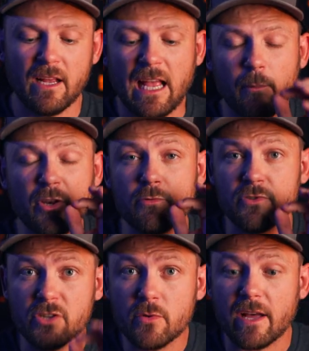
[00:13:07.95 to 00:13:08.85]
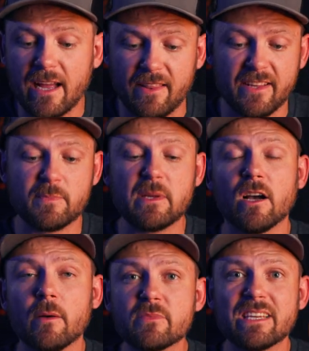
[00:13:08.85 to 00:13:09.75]
and when you do that, this
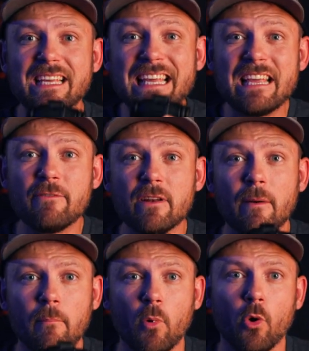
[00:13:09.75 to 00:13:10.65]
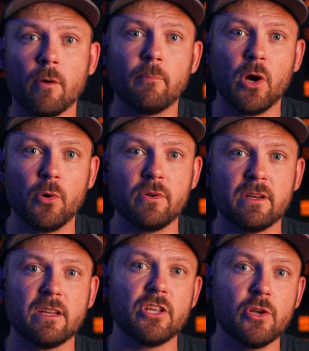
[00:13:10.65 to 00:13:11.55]
becomes an even more
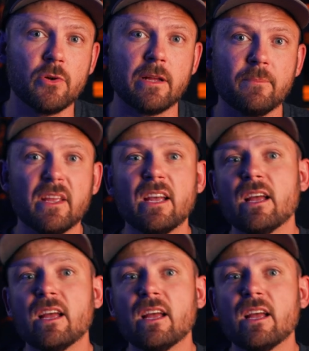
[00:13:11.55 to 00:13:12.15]
potent unit.